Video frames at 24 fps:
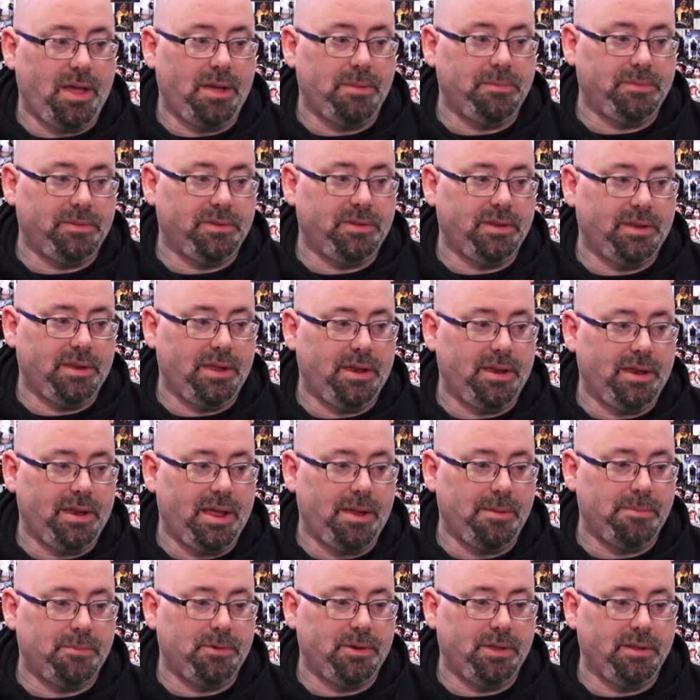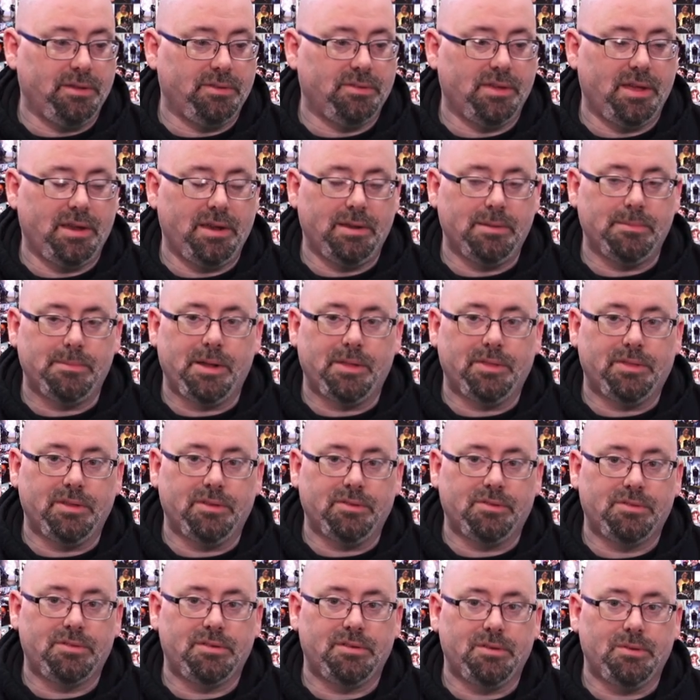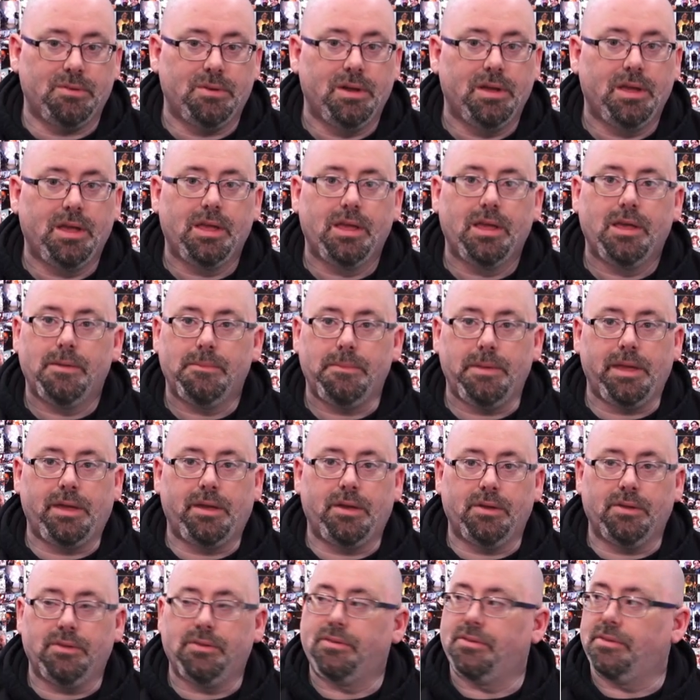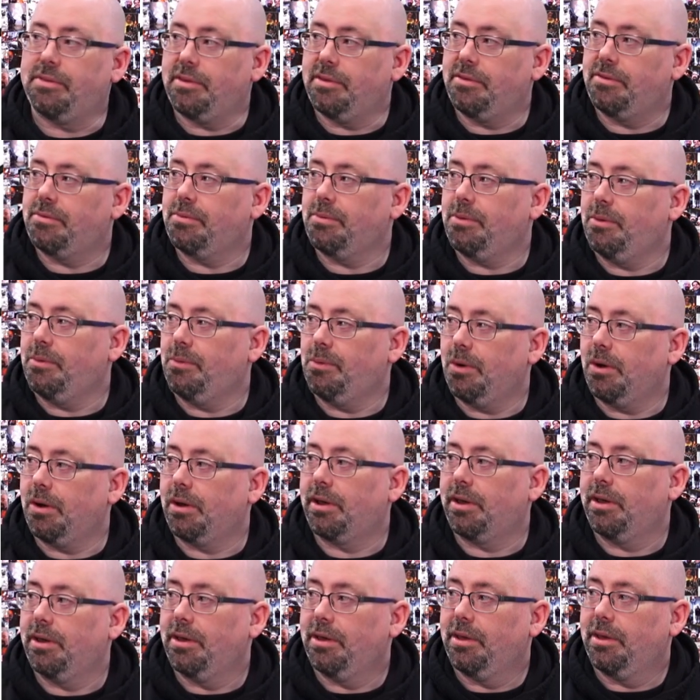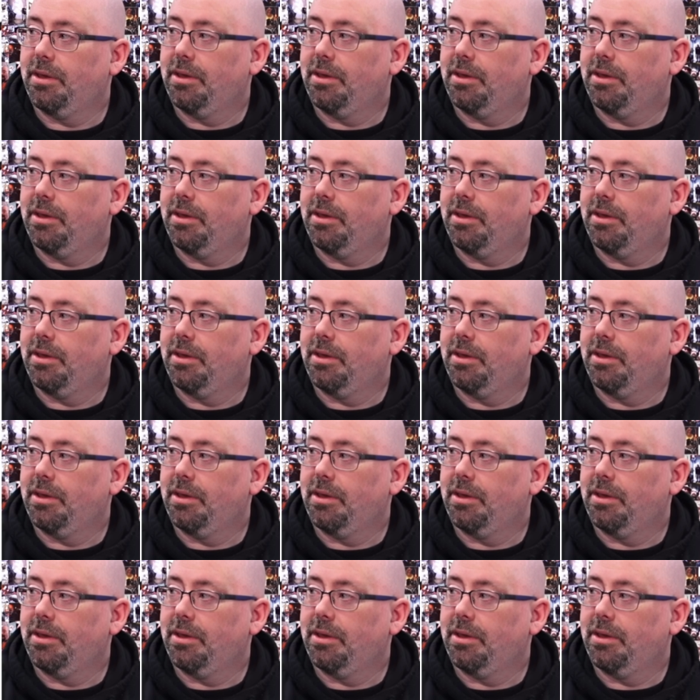I'm really excited about this too, because this will work